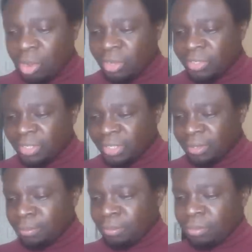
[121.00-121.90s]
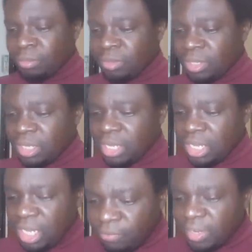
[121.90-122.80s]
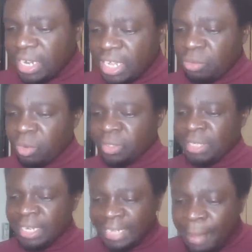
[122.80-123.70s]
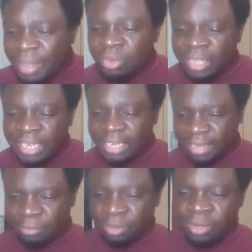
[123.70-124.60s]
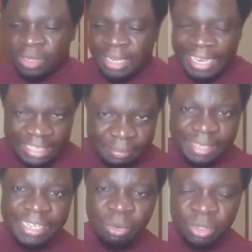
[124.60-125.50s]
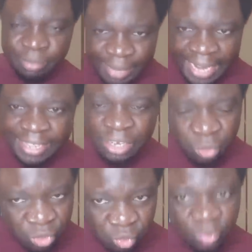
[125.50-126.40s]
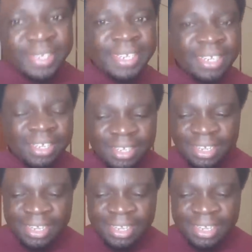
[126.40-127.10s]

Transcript: Because if really he was damaged to that level, it means there was blood that was oozing.